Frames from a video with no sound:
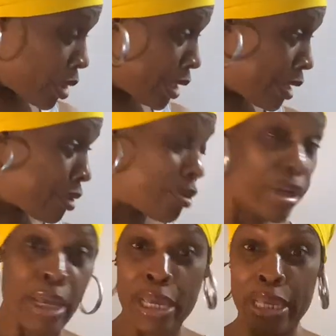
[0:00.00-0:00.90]
here
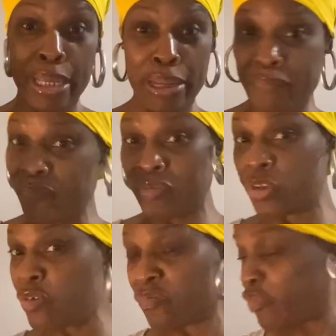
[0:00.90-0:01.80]
if
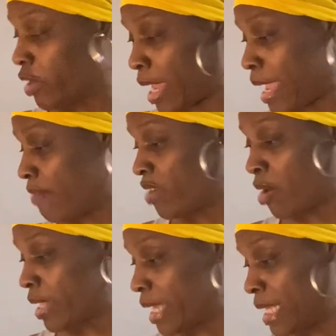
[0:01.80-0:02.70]
you feel like having all
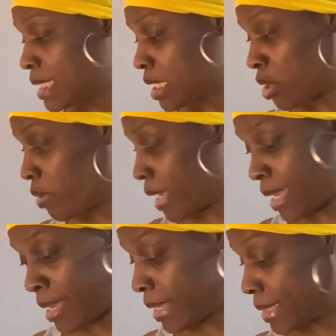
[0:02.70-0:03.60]
that heat to your
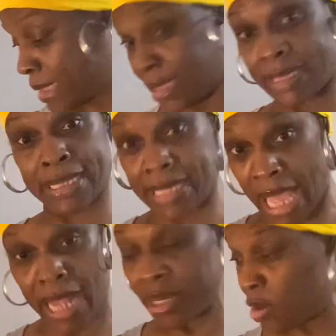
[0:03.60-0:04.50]
head, because
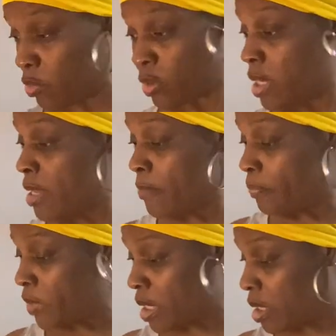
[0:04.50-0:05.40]
I don't.
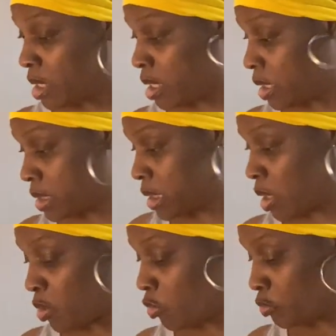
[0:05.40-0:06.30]
Uh,
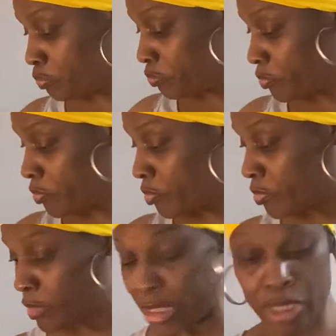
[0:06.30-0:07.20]
so,
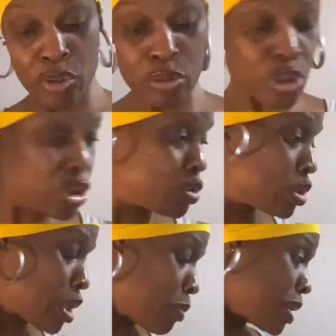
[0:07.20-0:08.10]
yeah, you can just do
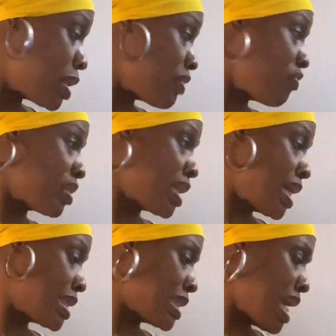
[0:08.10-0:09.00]
so many different
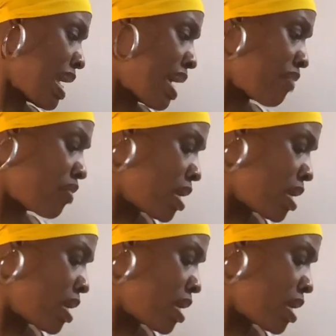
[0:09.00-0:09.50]
things. And I have